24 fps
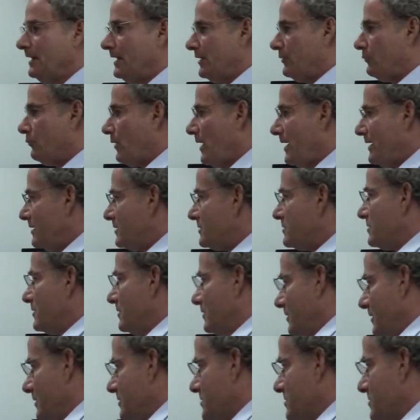and write it to
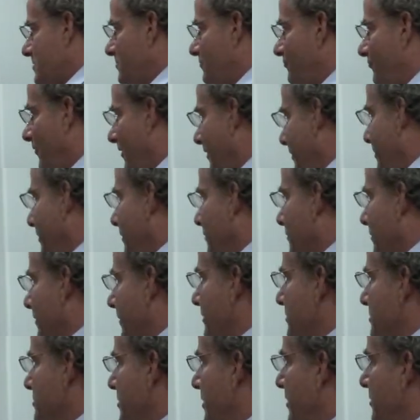this funky
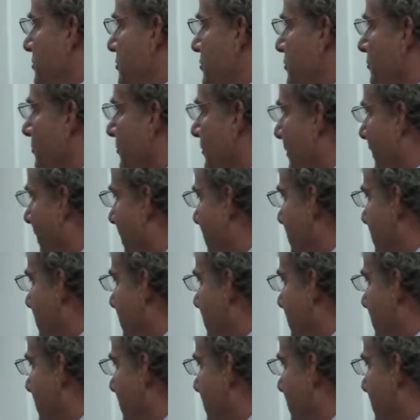organization with the